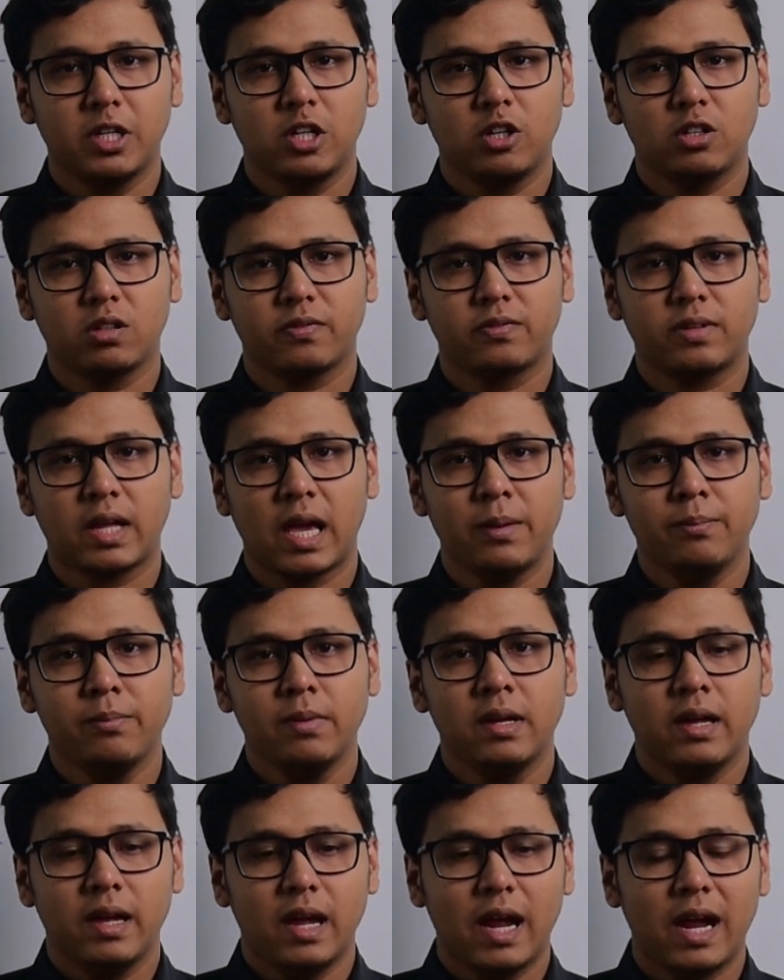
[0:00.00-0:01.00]
period of time
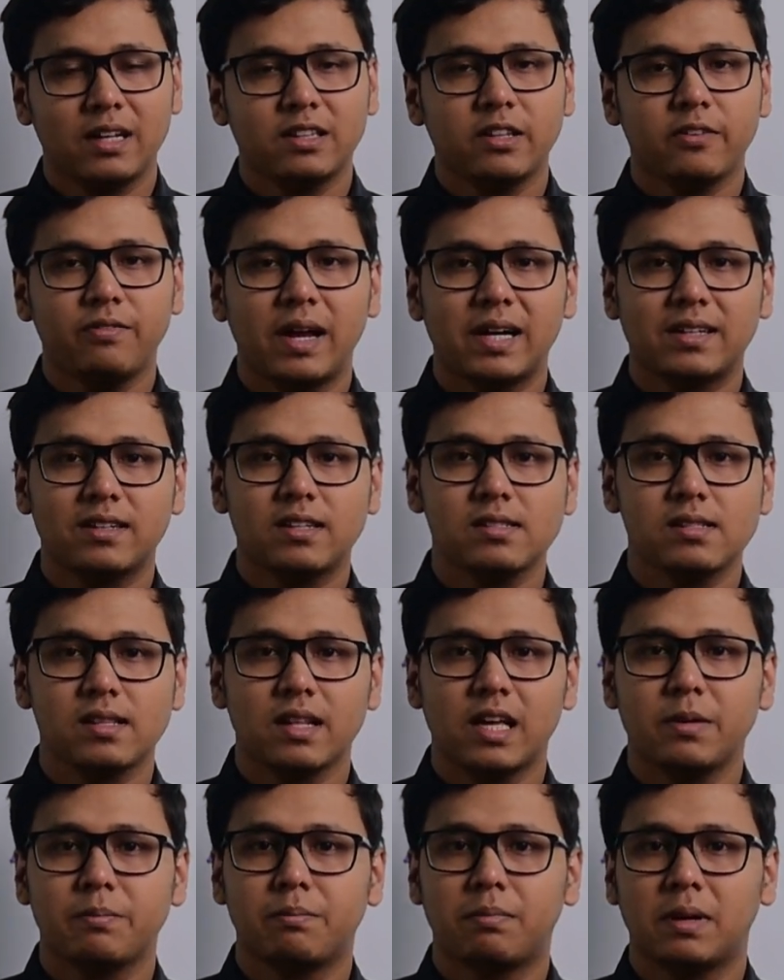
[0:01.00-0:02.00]
and the factors
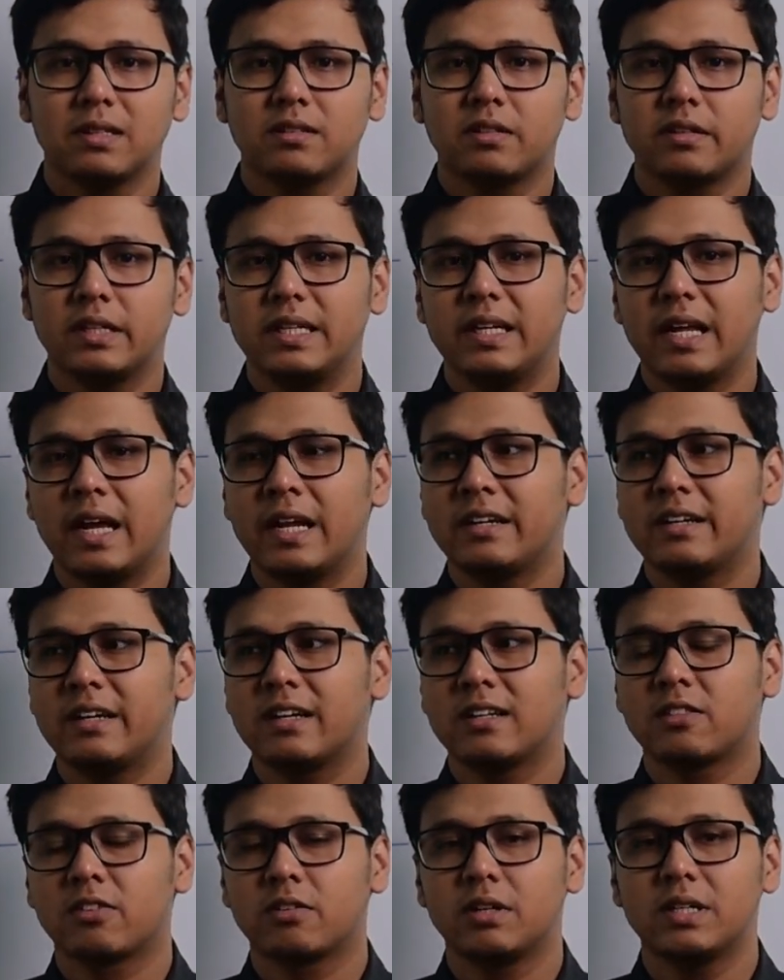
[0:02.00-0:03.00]
like birth rate and
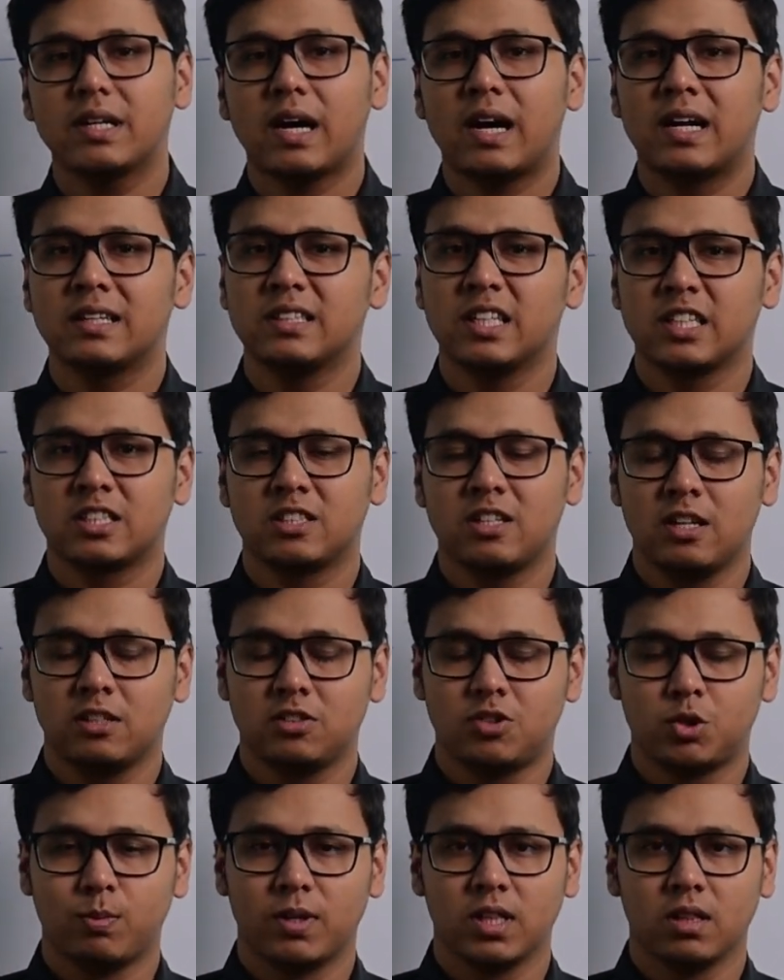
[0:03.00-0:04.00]
death rate are
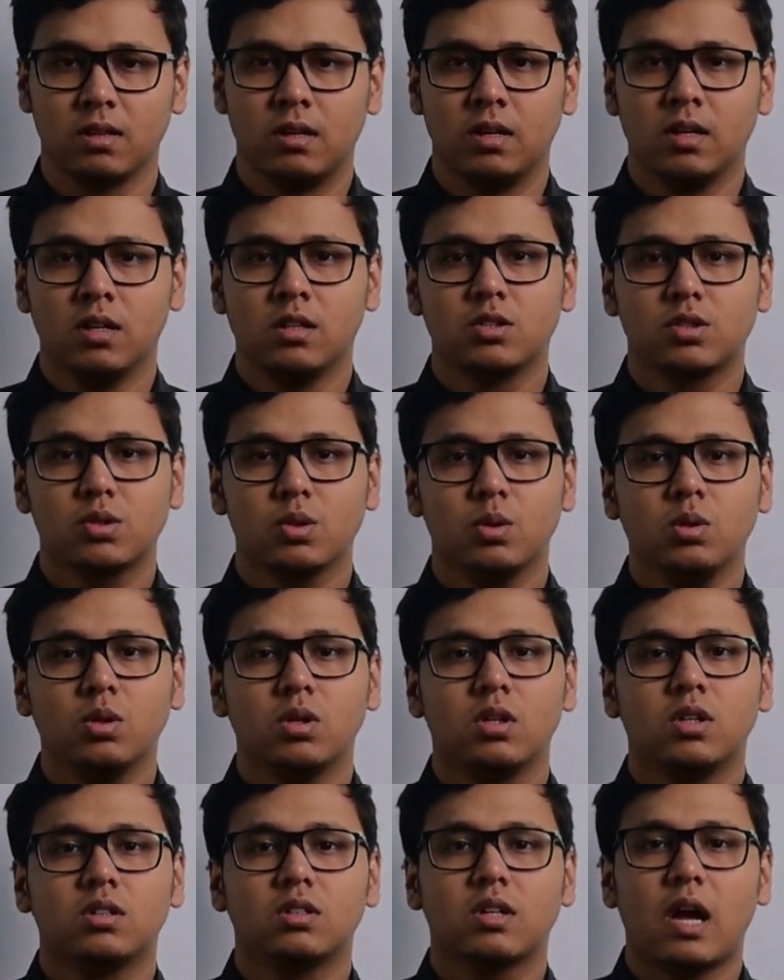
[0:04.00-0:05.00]
negligible. So
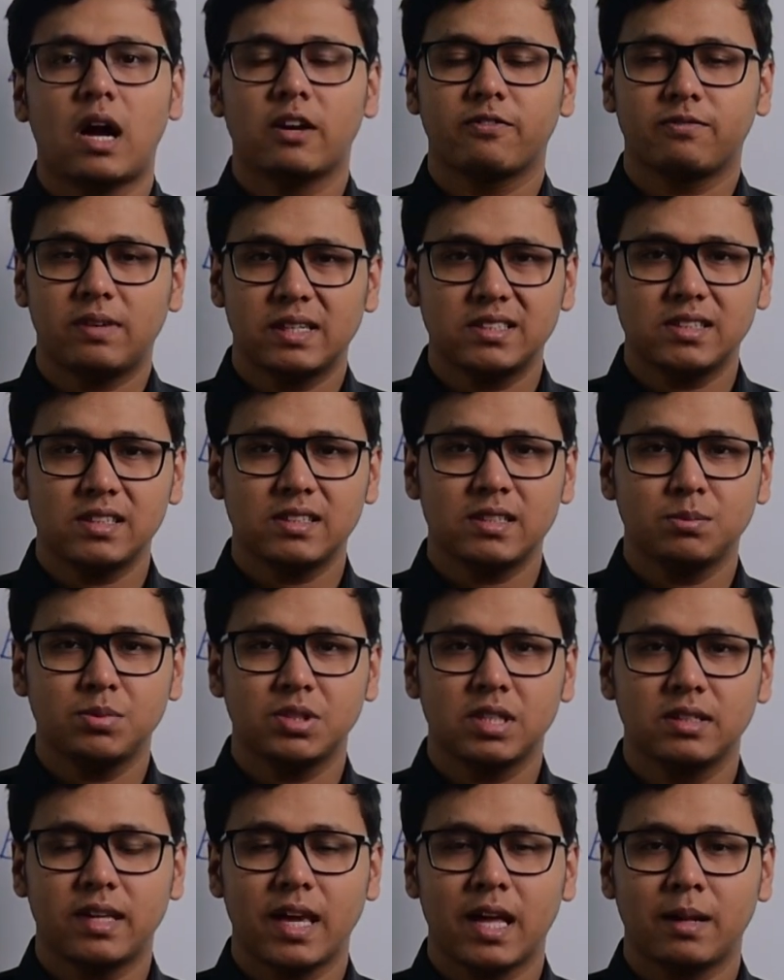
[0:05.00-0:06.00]
our first
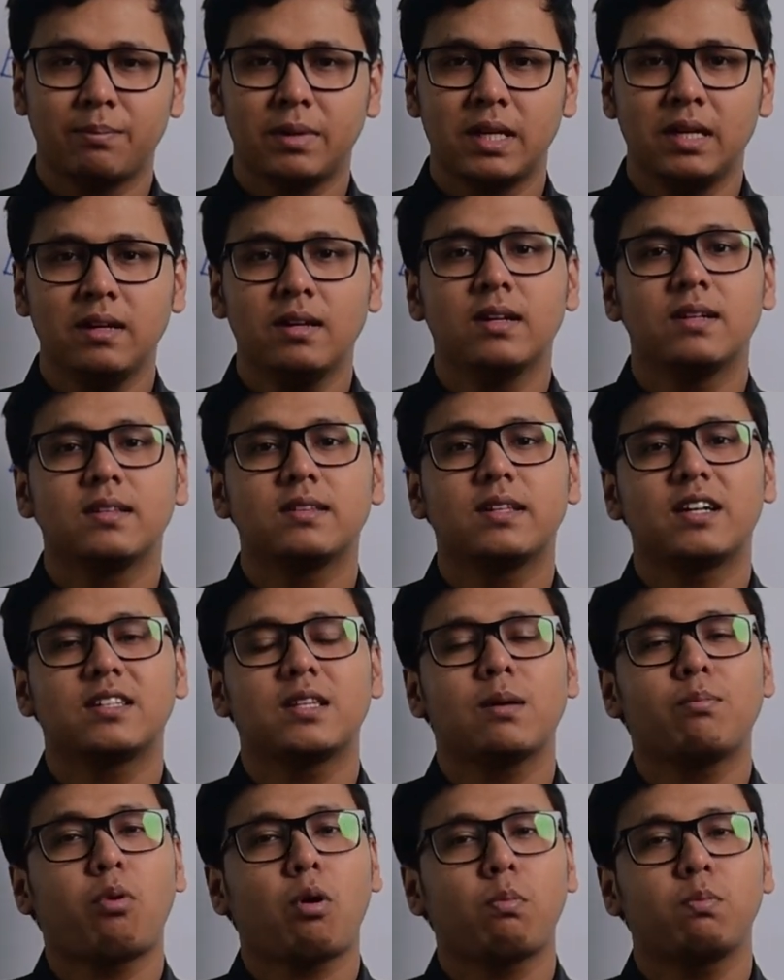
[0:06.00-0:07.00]
assumption can be that
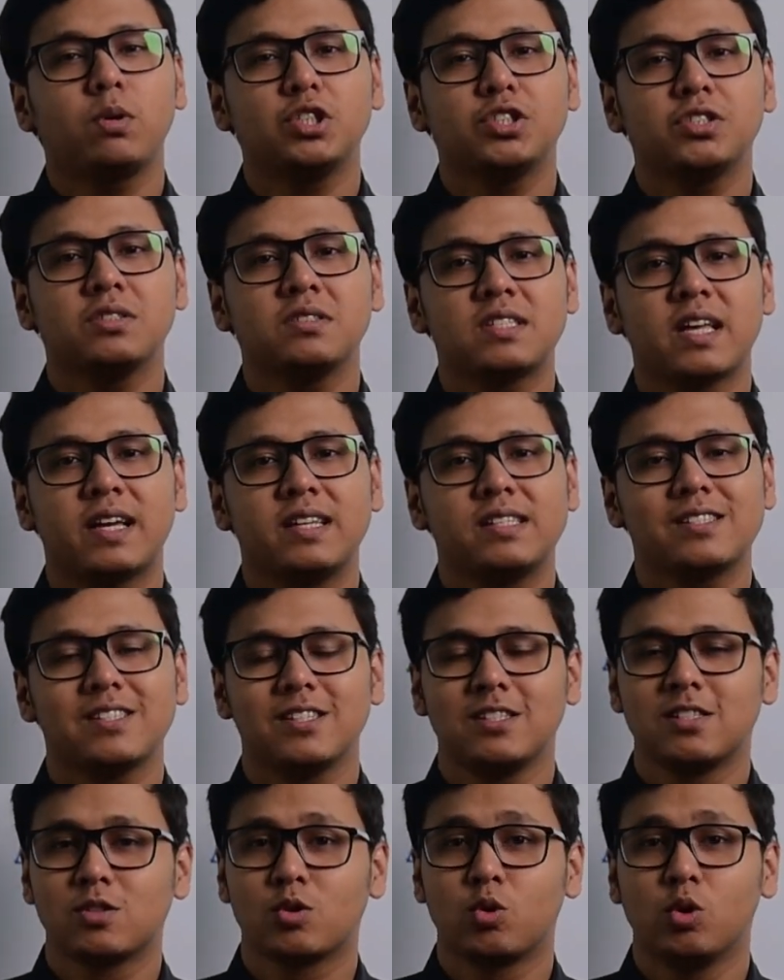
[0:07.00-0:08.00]
the population size
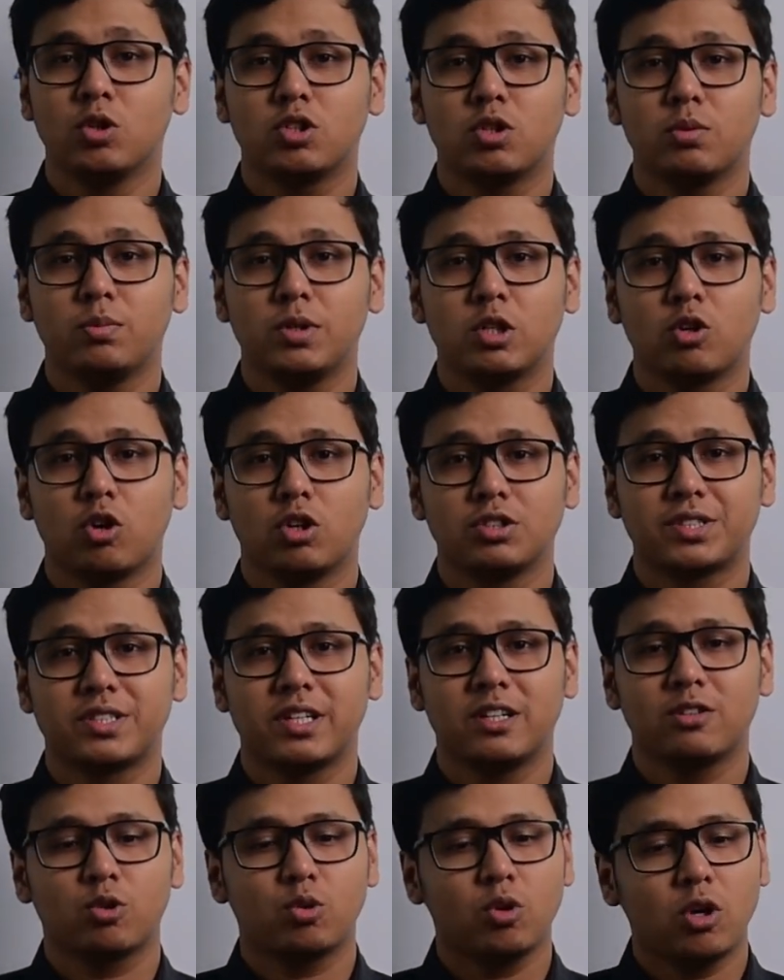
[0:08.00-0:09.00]
is going to be
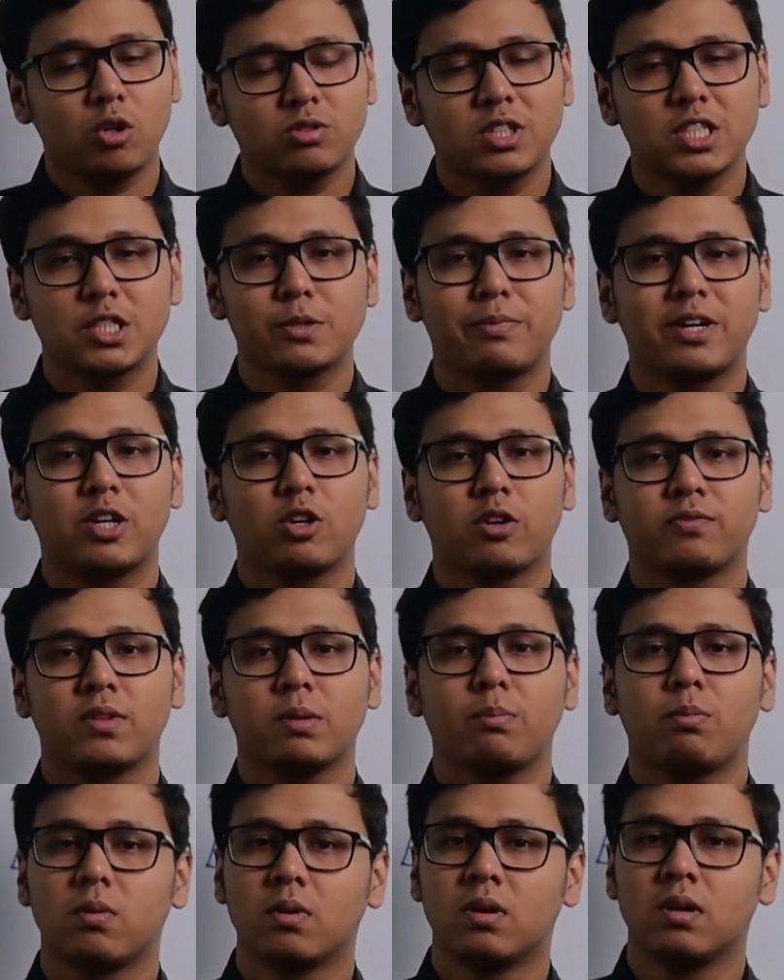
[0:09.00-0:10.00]
constant throughout the spread of
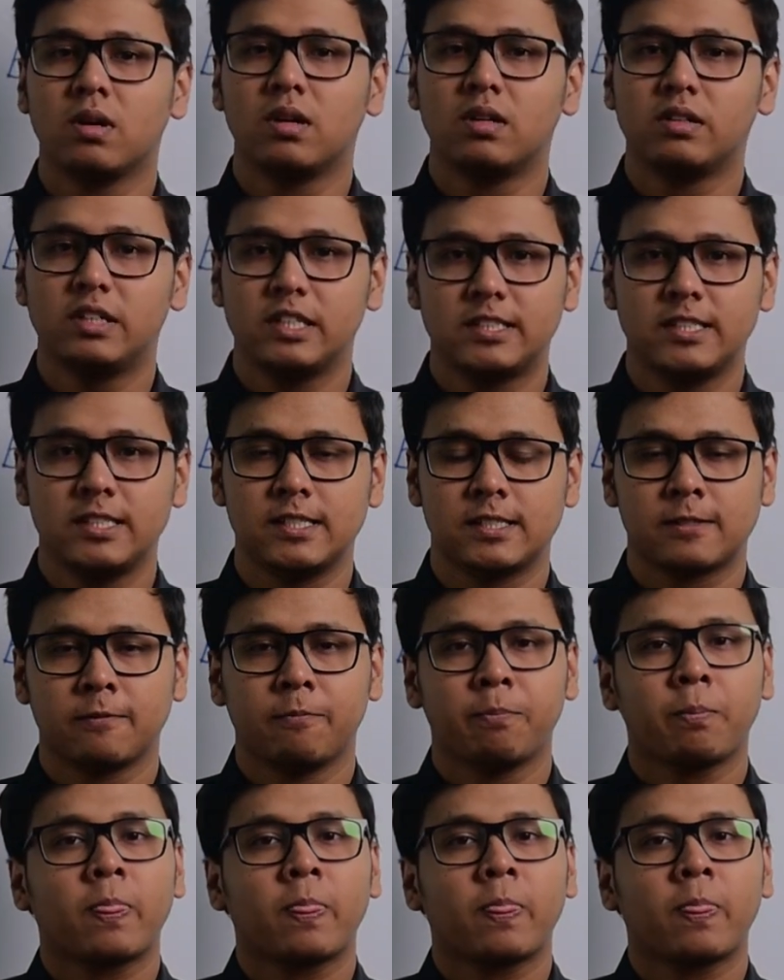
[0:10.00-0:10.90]
the disease.